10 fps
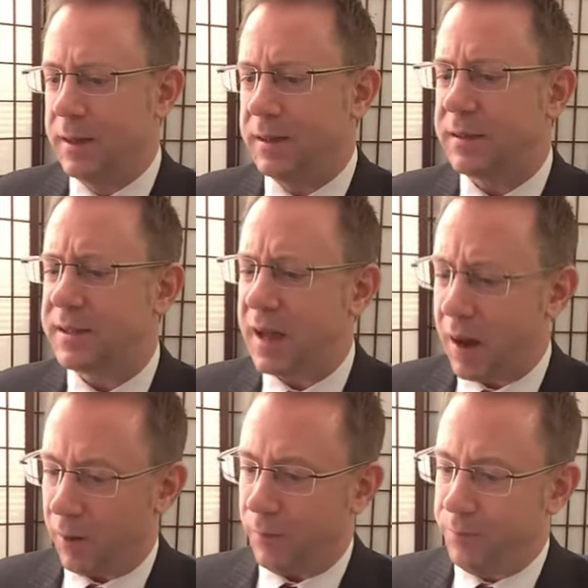
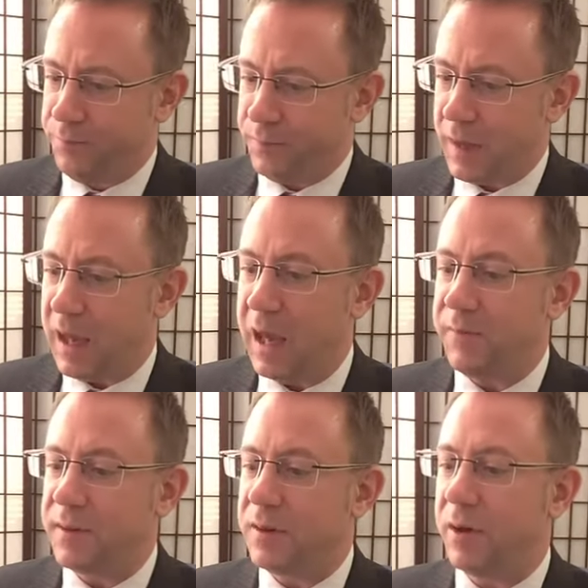So,
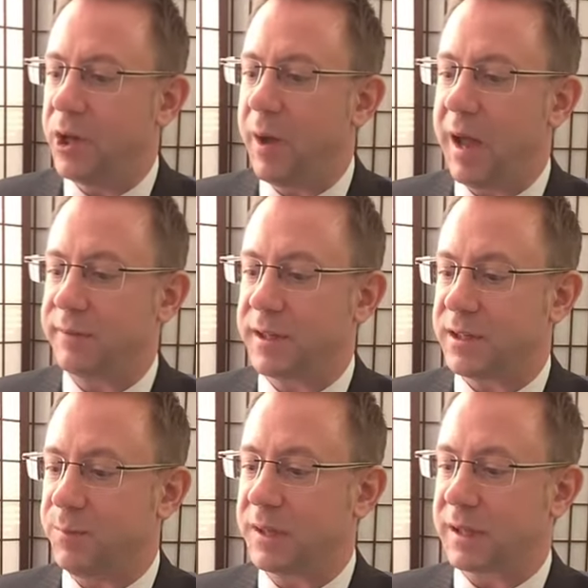even though you have
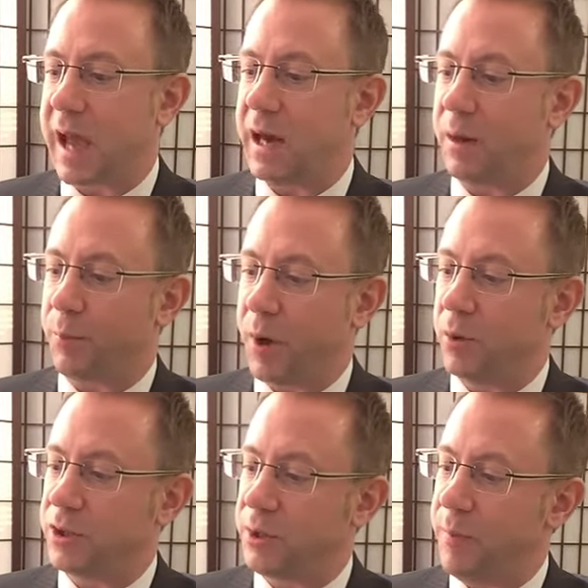such a misguided
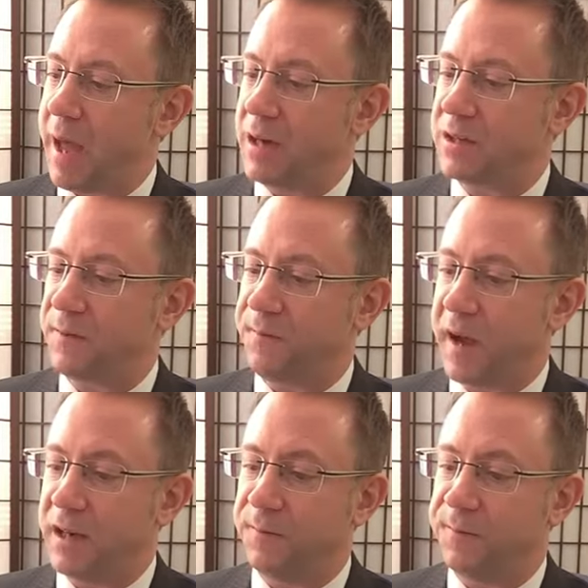approach, you managed to
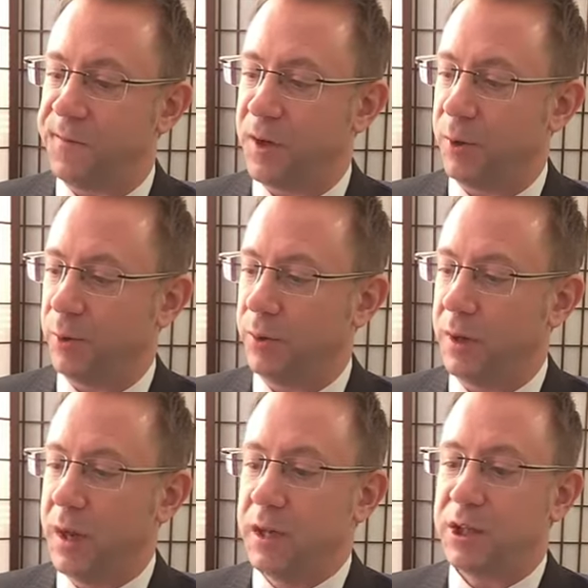find a few
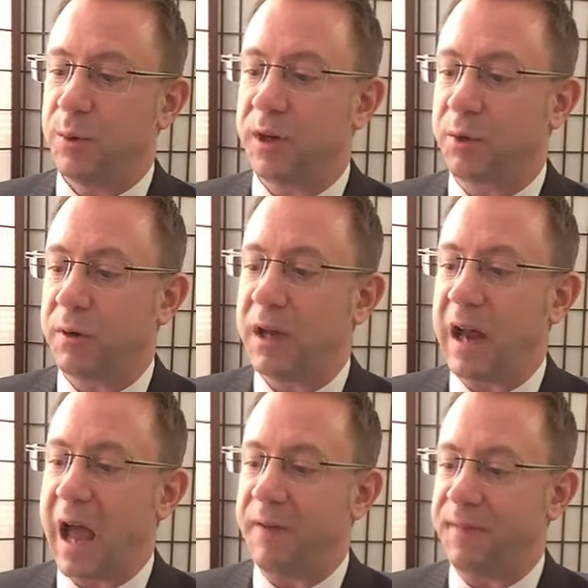to agree
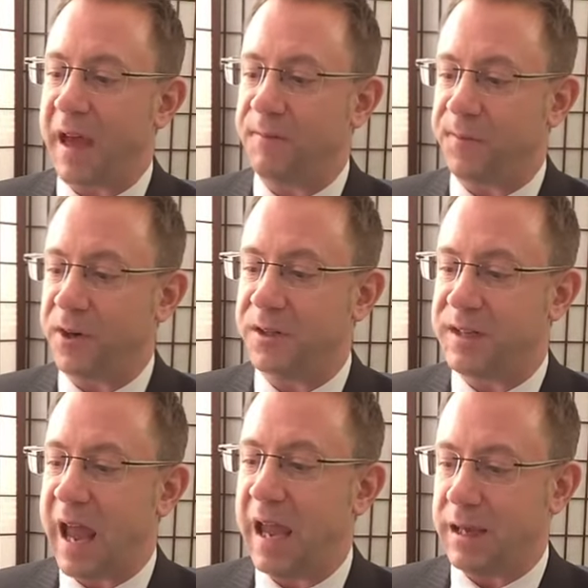to have that first
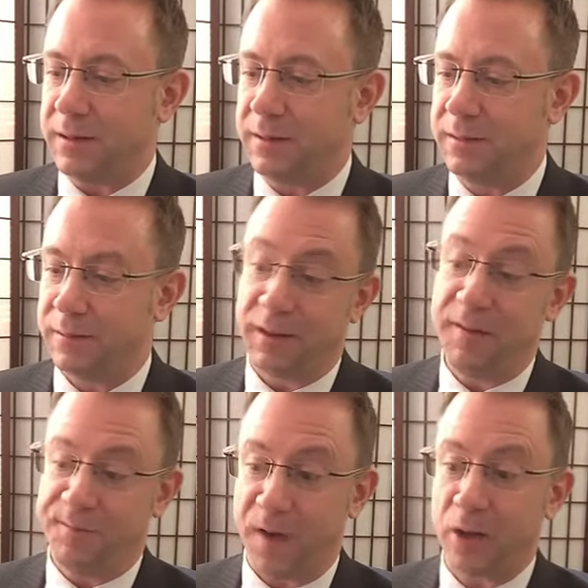date, or they
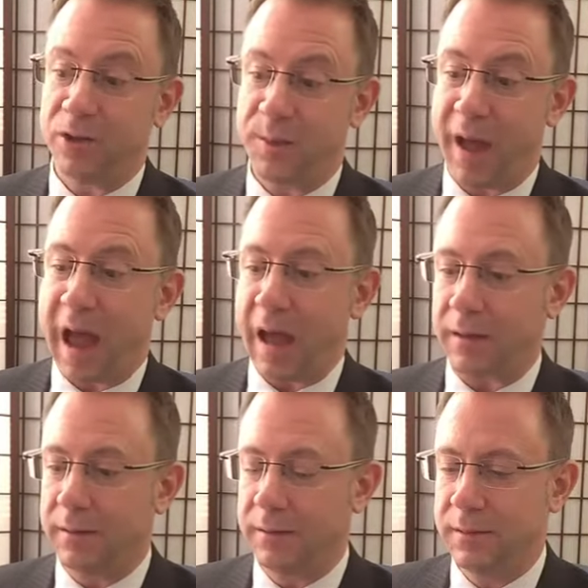followed you
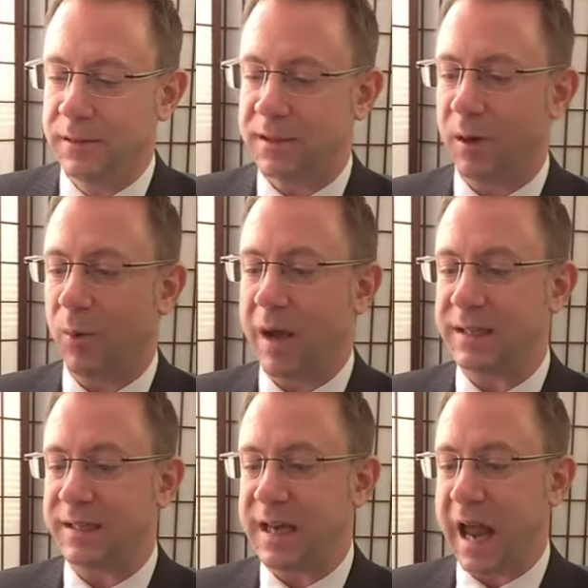back. So
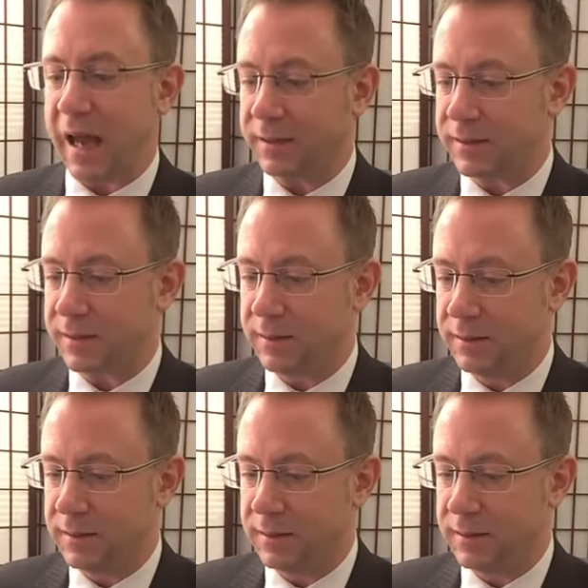what's next?